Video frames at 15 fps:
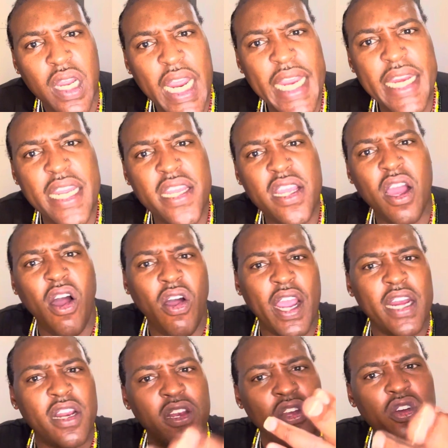And then y'all got
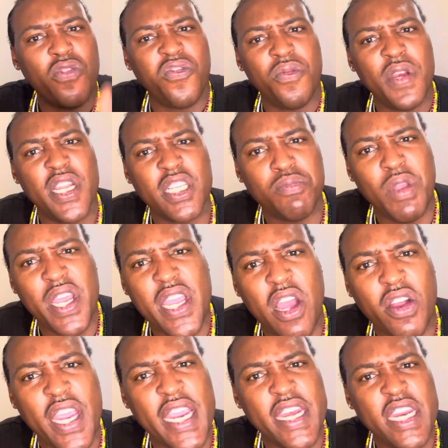to learn from this, man. Y'all
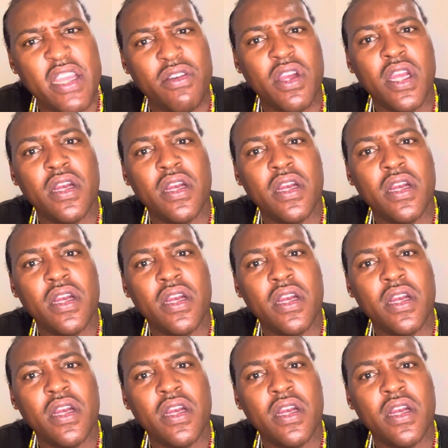can't deal.